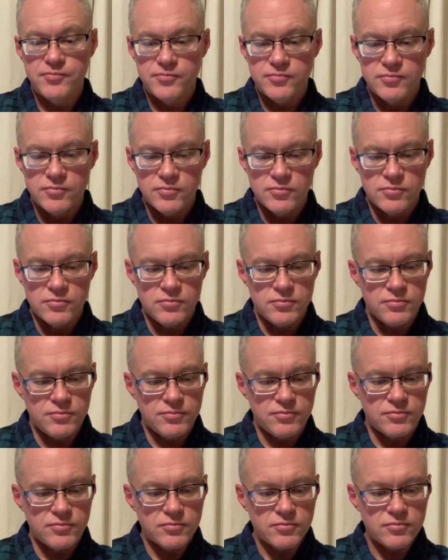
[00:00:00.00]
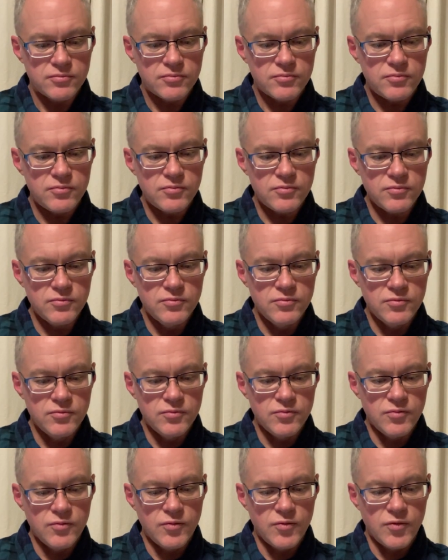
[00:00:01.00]

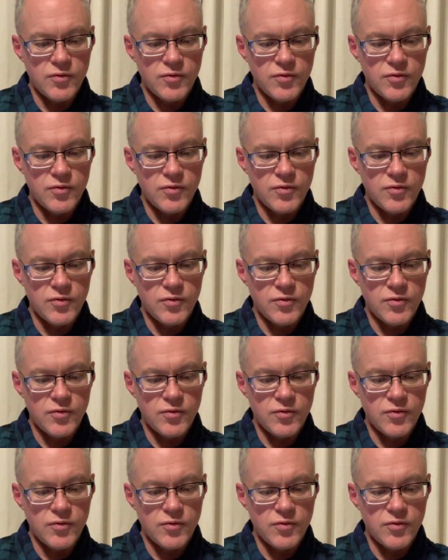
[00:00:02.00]
Nobody speaks.